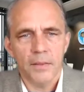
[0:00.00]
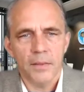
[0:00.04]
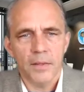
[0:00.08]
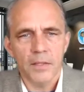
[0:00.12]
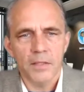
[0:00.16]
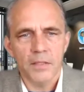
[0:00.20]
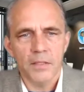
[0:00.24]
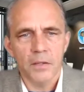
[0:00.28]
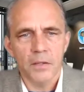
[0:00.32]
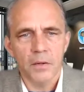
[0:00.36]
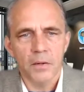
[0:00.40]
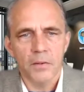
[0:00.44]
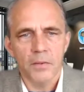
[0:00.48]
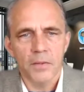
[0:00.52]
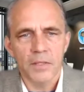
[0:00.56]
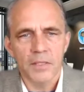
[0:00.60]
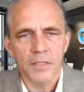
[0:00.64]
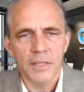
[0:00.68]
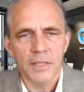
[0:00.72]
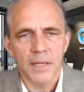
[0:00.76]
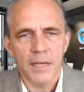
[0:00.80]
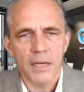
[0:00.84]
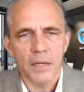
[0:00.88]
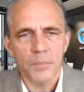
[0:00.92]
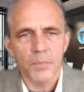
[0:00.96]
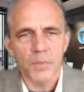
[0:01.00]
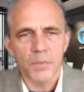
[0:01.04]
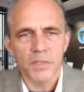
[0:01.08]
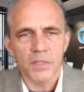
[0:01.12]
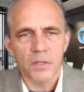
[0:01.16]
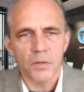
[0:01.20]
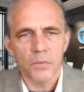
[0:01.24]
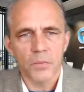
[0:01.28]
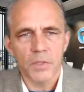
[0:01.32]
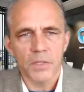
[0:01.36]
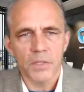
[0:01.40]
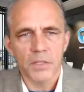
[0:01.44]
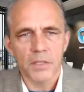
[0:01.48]
in this area, this
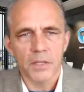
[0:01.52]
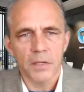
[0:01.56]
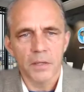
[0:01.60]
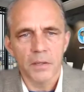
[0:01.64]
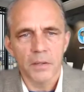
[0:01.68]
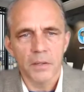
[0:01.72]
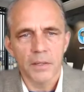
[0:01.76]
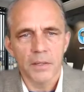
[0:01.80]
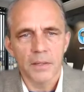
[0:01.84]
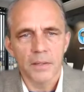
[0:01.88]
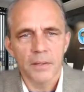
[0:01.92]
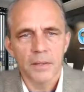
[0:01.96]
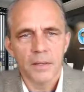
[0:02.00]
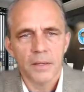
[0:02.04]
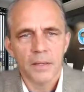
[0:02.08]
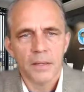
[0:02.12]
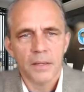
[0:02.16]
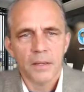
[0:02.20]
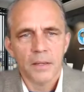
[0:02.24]
90% risk area.